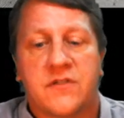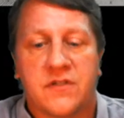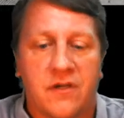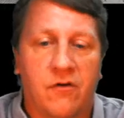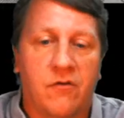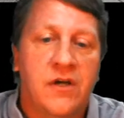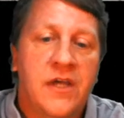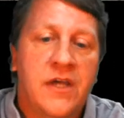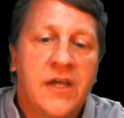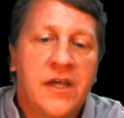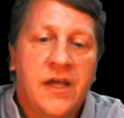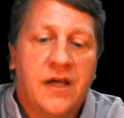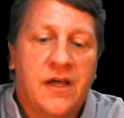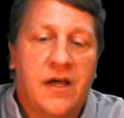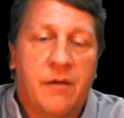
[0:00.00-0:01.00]
So,
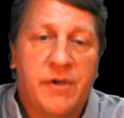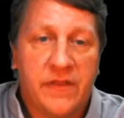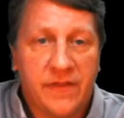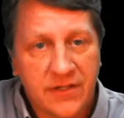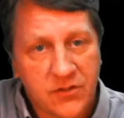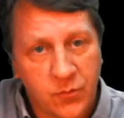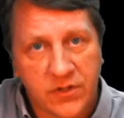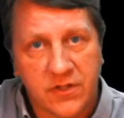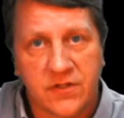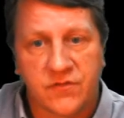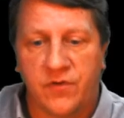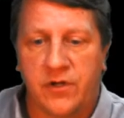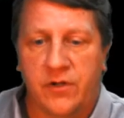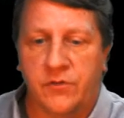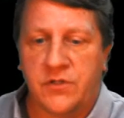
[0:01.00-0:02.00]
and that's what this
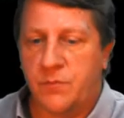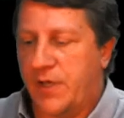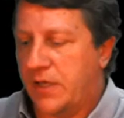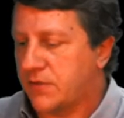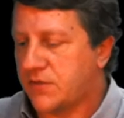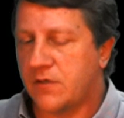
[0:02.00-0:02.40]
video is about.